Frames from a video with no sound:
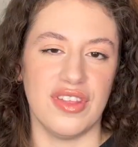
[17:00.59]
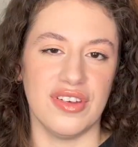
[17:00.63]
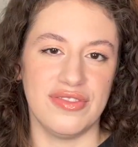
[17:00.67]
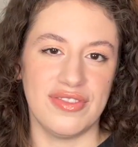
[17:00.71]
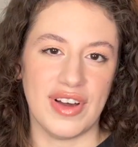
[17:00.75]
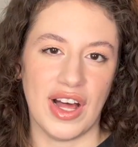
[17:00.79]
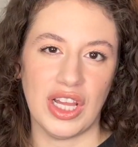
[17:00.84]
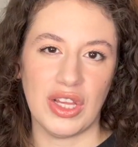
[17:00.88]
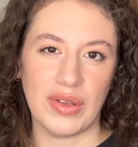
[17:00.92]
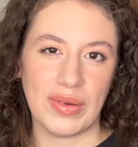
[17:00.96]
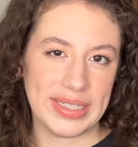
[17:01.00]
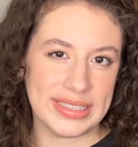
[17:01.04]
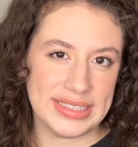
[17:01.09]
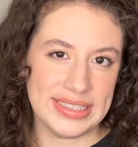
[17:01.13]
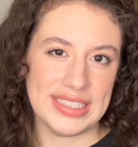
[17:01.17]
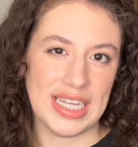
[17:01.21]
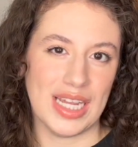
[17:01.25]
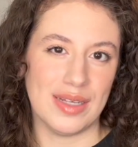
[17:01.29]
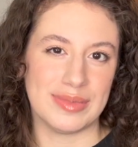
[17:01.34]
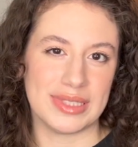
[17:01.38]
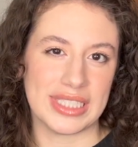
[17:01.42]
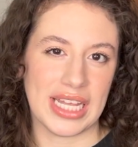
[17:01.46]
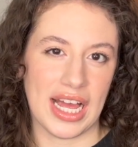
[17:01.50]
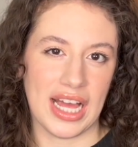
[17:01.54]
following
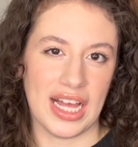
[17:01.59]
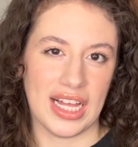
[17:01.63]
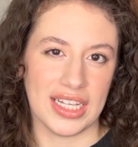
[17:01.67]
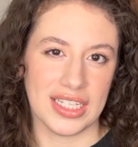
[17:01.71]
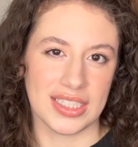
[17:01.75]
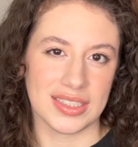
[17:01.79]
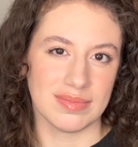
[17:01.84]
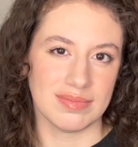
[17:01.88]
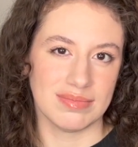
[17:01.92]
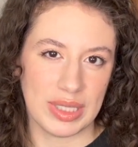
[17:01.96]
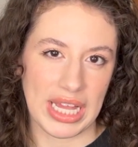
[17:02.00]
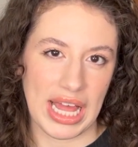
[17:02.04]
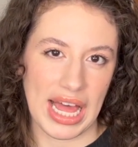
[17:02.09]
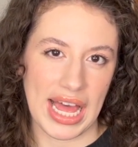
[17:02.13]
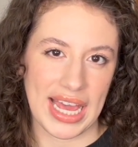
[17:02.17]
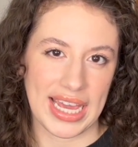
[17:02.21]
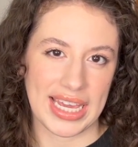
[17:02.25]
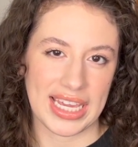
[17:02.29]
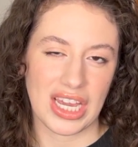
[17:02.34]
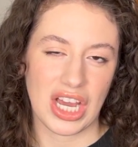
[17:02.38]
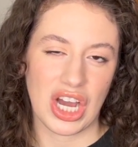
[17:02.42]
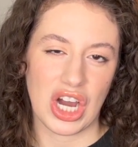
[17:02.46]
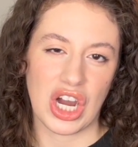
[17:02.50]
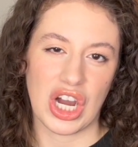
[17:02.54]
steps I'll
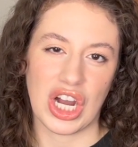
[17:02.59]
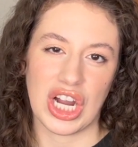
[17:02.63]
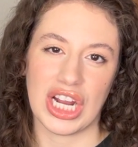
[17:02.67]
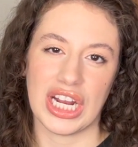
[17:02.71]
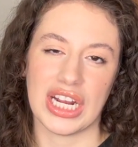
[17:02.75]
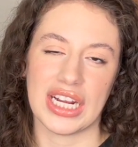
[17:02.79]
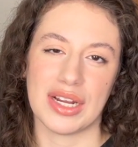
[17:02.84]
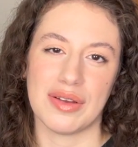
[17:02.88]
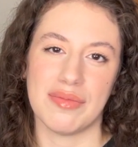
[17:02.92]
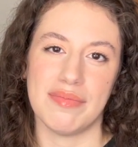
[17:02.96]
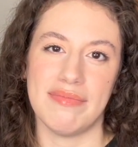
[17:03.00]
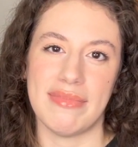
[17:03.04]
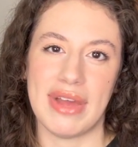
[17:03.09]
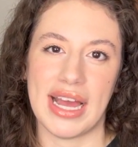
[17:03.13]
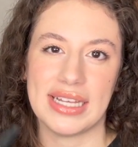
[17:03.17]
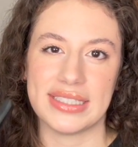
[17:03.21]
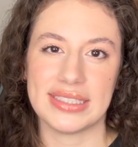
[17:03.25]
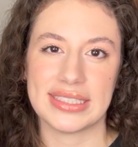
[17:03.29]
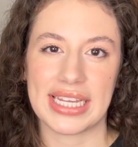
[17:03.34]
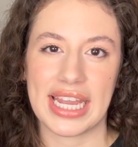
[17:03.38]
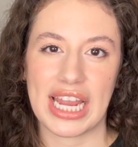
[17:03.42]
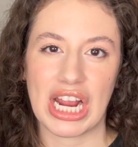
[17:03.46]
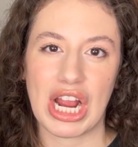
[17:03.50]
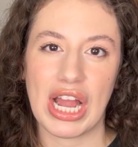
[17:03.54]
apply are
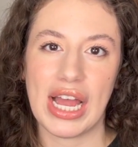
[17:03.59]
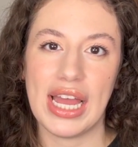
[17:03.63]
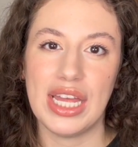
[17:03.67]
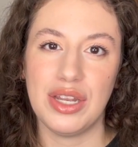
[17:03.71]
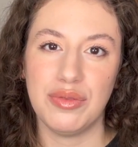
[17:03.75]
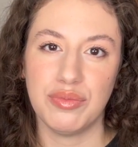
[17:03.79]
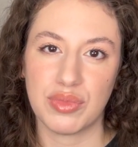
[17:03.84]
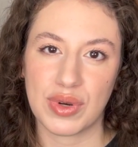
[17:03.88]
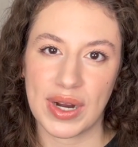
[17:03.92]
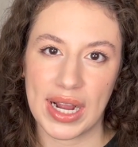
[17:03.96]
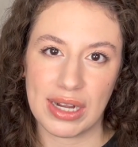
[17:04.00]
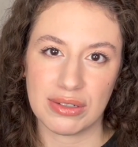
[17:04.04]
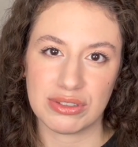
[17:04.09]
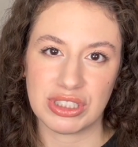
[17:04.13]
mascara and brow